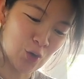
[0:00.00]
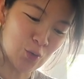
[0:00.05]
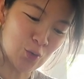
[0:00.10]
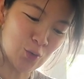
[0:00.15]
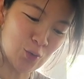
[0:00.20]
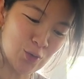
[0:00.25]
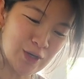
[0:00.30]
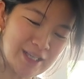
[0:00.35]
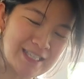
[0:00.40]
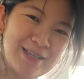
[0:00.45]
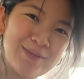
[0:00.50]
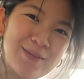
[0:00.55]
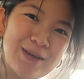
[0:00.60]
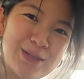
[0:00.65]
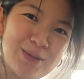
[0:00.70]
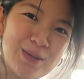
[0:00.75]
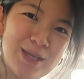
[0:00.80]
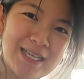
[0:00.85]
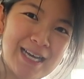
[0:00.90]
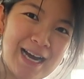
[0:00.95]
ooh, it's the
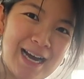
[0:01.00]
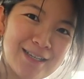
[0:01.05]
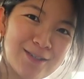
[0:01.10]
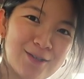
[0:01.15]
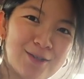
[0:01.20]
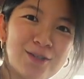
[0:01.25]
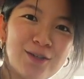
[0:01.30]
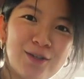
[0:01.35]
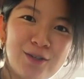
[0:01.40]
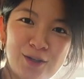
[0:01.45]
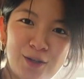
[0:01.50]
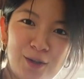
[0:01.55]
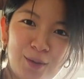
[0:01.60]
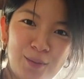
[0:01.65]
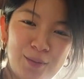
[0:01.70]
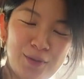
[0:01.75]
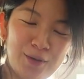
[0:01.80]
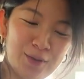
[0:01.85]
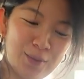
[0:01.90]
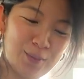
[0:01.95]
ones with the tassels, so the,
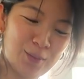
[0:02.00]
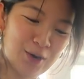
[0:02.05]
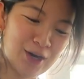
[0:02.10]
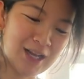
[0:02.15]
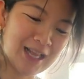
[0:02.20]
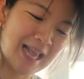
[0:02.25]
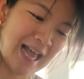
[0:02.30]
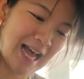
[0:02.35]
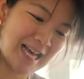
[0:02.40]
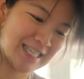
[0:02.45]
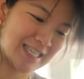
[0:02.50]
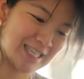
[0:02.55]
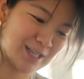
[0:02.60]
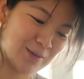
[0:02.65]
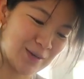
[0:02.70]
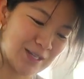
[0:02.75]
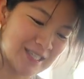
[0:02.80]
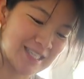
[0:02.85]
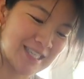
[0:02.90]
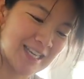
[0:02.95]
they're the more classic
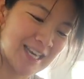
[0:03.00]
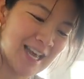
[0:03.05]
ones.